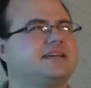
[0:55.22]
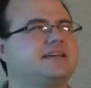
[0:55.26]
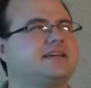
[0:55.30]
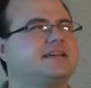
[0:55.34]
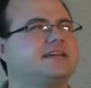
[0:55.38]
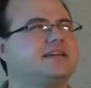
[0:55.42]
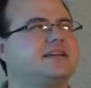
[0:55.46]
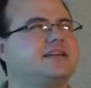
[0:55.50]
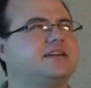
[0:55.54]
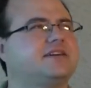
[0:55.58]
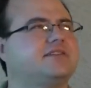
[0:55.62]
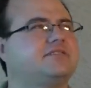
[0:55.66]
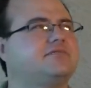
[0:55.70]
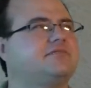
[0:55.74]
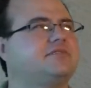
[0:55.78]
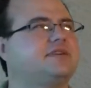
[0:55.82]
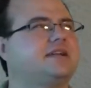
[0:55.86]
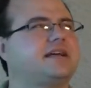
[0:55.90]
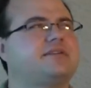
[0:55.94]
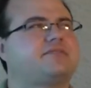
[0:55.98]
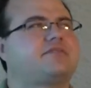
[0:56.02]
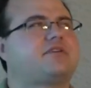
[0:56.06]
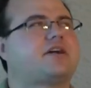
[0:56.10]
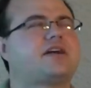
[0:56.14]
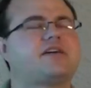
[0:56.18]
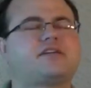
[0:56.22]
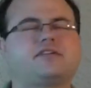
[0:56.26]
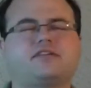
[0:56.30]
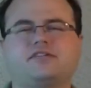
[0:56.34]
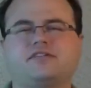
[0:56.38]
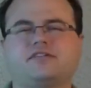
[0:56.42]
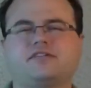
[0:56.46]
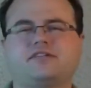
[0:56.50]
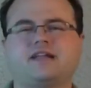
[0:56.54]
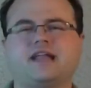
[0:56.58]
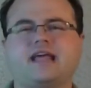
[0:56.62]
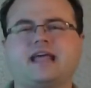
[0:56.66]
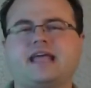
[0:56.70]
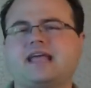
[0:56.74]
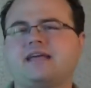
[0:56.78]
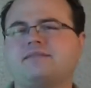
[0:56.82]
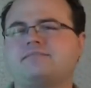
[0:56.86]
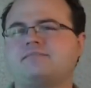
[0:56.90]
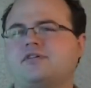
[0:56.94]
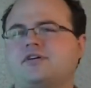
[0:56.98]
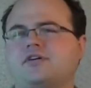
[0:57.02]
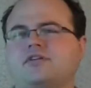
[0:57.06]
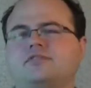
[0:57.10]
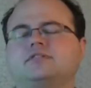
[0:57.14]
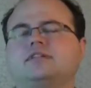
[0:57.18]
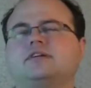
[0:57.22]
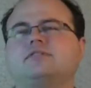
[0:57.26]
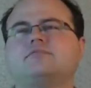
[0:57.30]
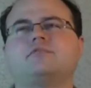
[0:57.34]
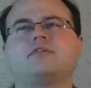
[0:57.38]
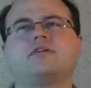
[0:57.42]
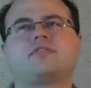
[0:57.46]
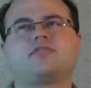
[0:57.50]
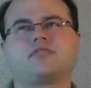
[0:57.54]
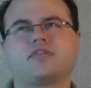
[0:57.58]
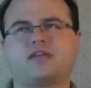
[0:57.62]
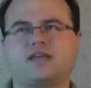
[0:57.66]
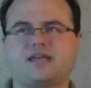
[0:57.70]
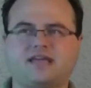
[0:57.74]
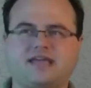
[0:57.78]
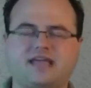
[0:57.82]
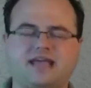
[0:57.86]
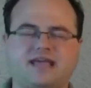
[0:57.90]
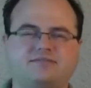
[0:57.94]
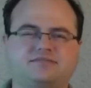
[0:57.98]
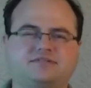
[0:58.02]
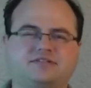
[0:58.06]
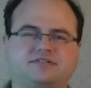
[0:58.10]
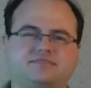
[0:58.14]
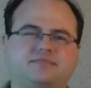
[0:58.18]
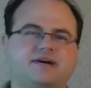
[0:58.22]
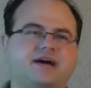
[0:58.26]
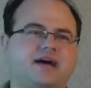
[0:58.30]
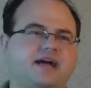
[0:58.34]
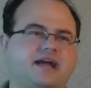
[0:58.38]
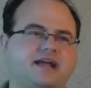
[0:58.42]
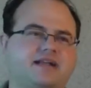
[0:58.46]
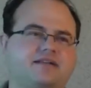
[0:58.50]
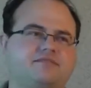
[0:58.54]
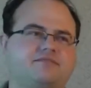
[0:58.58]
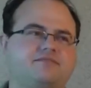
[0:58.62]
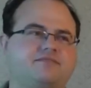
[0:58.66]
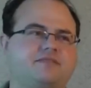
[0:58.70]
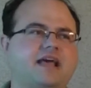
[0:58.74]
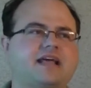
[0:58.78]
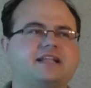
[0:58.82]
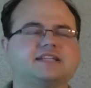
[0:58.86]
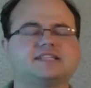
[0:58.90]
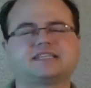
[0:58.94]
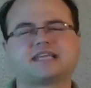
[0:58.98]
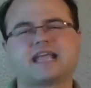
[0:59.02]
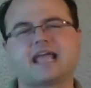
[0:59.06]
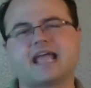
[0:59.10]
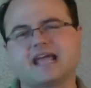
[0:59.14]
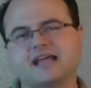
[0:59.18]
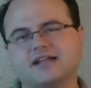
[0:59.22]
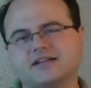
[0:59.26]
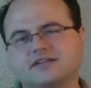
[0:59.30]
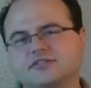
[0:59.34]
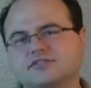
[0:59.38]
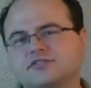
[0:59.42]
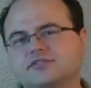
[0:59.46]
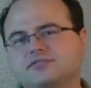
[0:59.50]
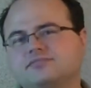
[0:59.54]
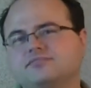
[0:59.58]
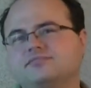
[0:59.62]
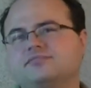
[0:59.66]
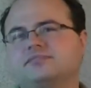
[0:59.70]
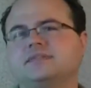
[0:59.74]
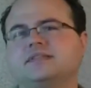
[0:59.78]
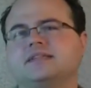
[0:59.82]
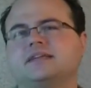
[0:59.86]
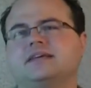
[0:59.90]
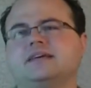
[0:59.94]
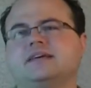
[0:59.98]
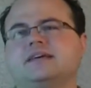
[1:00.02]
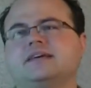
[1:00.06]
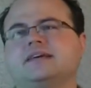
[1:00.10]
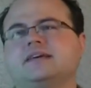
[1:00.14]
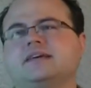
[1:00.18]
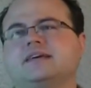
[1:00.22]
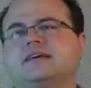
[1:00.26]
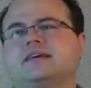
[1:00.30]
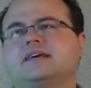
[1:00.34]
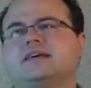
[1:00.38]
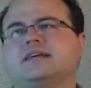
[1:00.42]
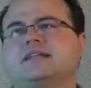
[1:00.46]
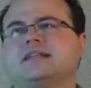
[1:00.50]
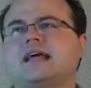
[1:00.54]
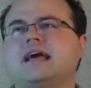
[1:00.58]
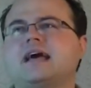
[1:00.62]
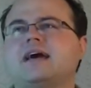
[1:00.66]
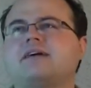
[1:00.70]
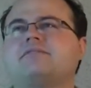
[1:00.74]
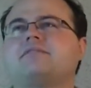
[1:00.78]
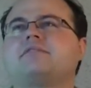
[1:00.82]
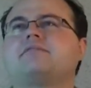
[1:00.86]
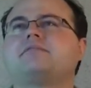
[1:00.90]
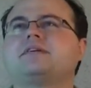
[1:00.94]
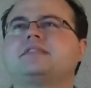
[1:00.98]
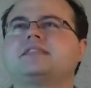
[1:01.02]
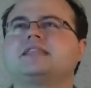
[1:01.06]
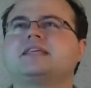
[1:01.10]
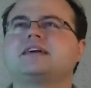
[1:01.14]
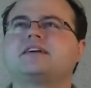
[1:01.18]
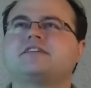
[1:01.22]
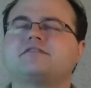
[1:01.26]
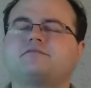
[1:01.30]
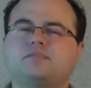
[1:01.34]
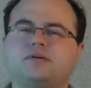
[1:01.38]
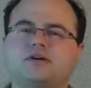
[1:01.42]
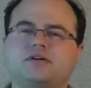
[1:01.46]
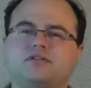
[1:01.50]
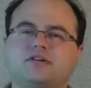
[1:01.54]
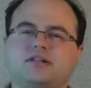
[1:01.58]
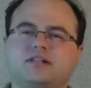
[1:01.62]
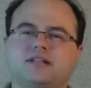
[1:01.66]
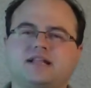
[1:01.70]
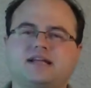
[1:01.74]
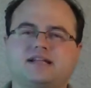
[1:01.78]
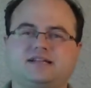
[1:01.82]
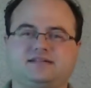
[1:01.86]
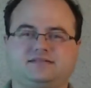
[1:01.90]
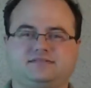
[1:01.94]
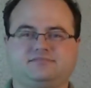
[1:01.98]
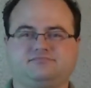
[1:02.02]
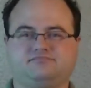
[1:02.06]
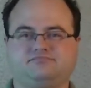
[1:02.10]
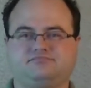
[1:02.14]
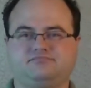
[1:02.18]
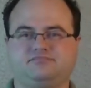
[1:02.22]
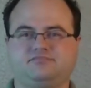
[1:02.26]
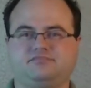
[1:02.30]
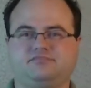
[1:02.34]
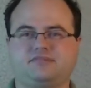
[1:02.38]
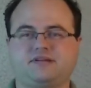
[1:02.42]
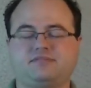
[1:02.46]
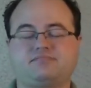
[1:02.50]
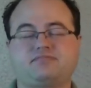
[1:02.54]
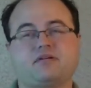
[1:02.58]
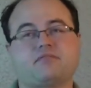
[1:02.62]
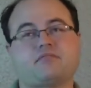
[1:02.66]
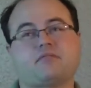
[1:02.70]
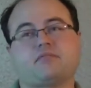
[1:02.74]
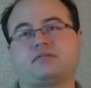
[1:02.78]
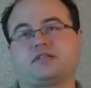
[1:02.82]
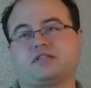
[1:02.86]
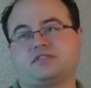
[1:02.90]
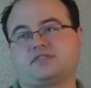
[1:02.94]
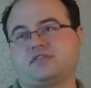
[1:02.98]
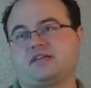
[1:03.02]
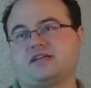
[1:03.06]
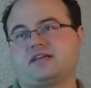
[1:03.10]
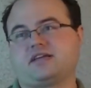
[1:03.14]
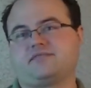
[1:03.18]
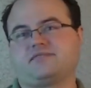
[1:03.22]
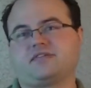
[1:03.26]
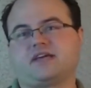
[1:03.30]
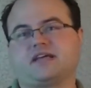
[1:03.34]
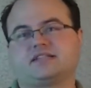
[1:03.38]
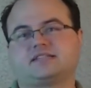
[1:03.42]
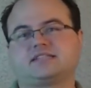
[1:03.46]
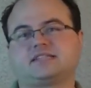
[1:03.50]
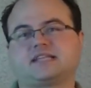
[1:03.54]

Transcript: you know, whenever I heard her name, only one thing came to mind. That scandal. Now, when we think of Bill Clinton, we probably think of that